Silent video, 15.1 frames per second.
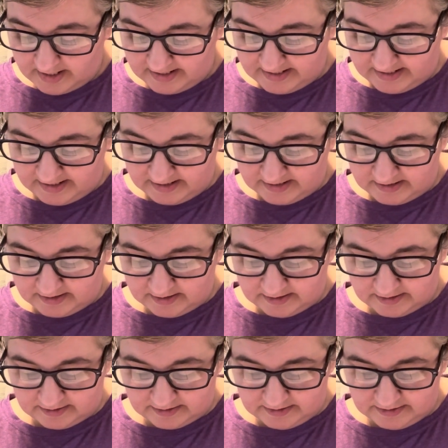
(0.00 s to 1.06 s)

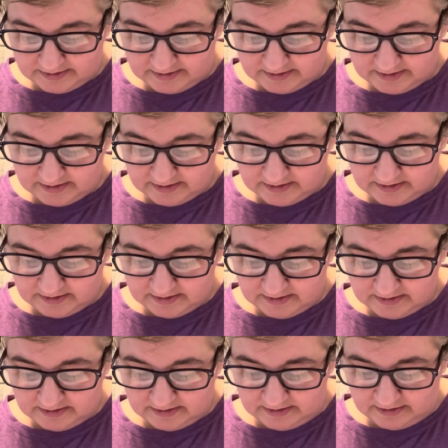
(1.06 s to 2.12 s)
And
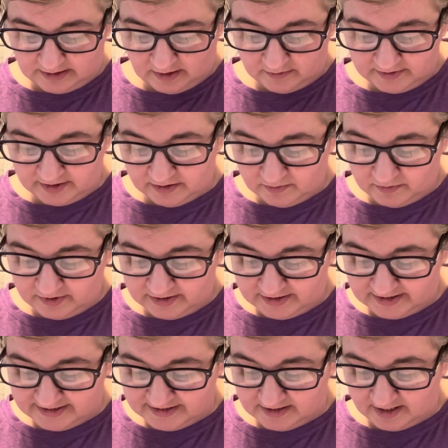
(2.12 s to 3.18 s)
the only other one
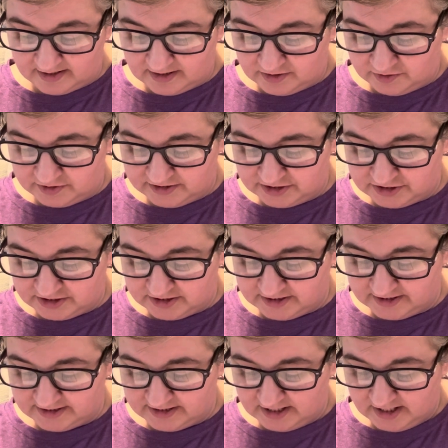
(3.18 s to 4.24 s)
that's not 100
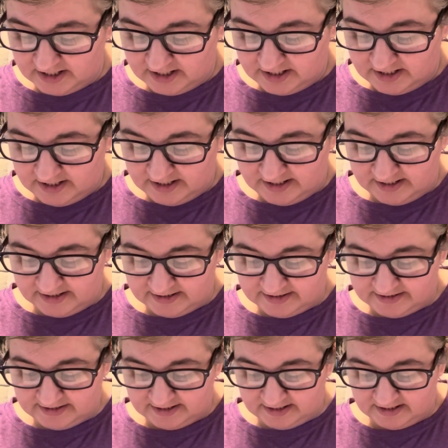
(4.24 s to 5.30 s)
stitches
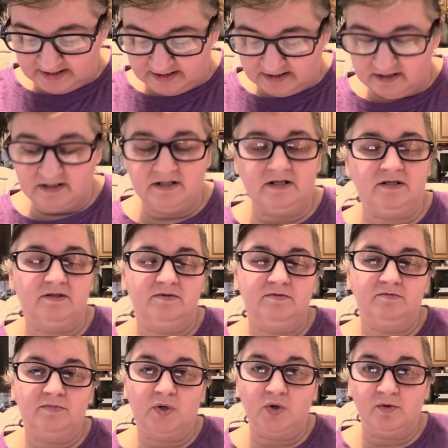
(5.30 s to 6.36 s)
is the
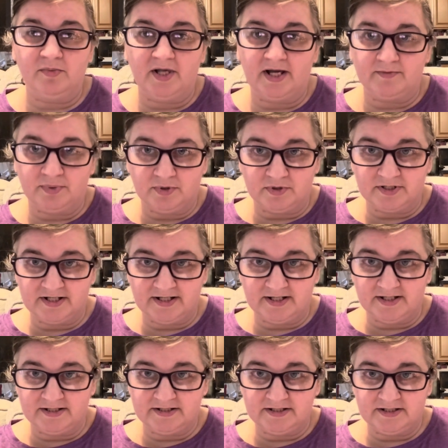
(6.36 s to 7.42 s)
Moira Blackburn
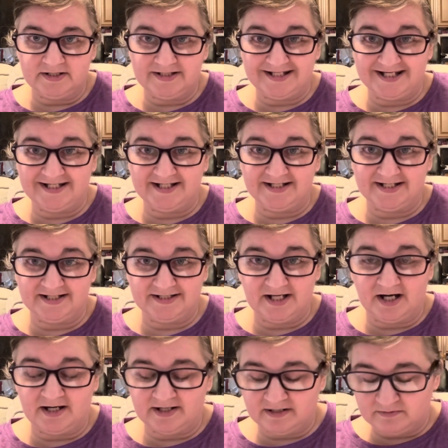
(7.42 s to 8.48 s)
kit, Seasons and
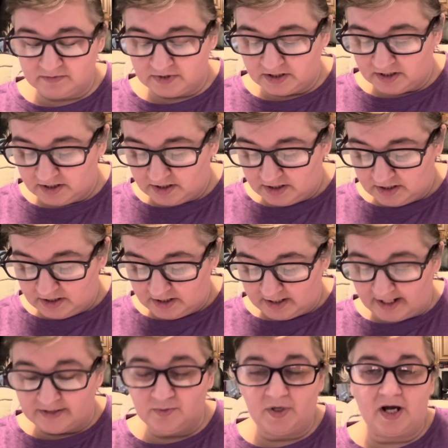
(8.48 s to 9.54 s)
Time.
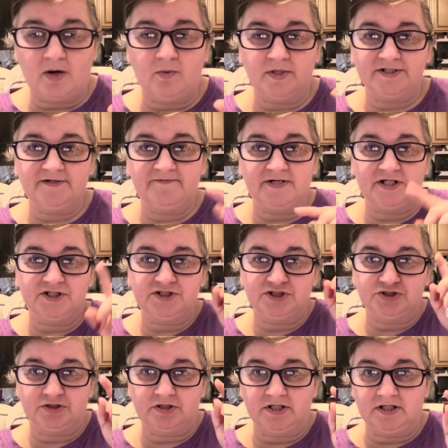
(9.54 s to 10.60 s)
I want to finish the
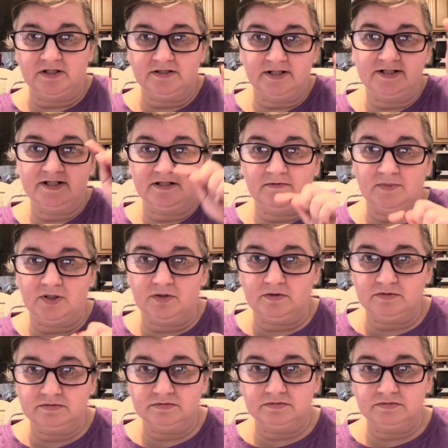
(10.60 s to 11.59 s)
tree that's in the middle.